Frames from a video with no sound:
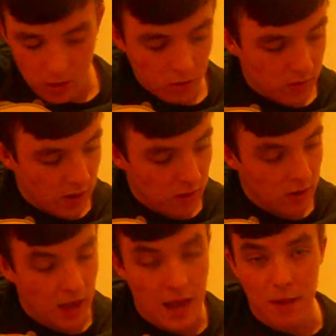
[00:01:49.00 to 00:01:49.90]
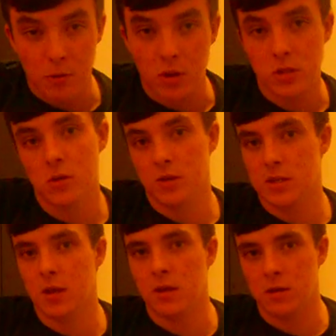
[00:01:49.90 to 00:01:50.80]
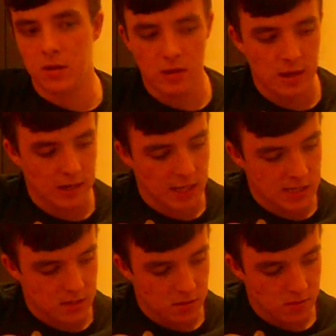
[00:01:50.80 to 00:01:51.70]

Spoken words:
you do that, you're going to hammer on so it'll sound like this.